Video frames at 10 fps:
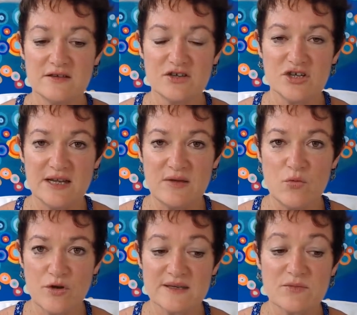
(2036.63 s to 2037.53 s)
She
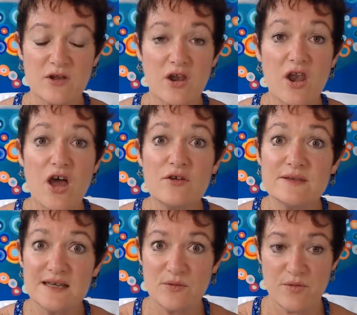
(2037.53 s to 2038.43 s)
works
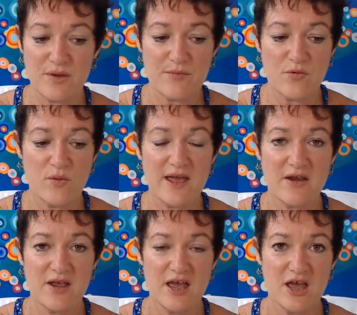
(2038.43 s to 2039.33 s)
closely with people
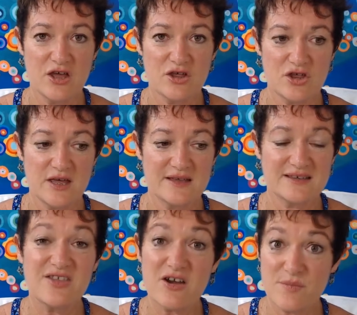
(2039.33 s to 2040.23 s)
where she
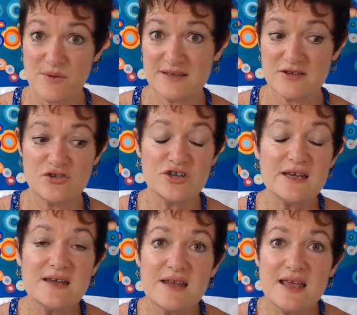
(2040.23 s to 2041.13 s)
is a therapist, so
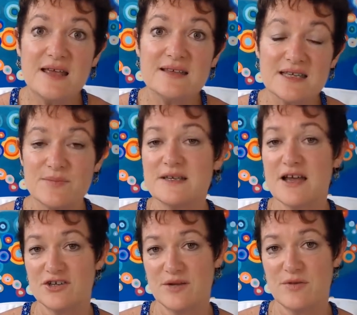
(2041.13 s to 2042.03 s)
she needs to be
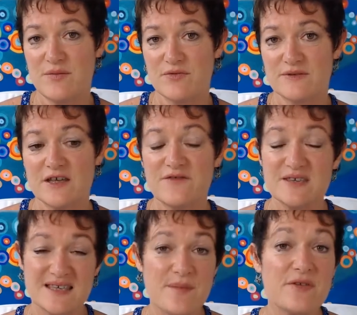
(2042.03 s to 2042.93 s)
touching people. So
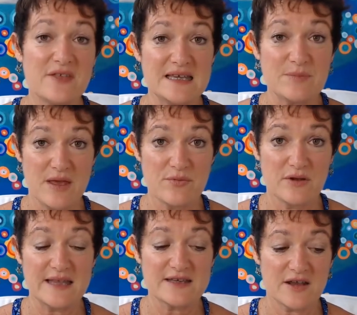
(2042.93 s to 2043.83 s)
for some of these
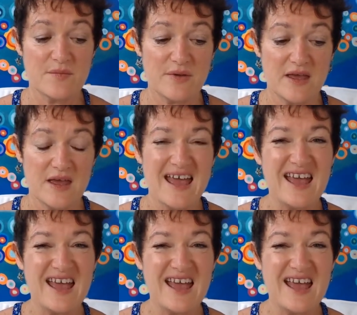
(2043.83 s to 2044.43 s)
people, it's going to be,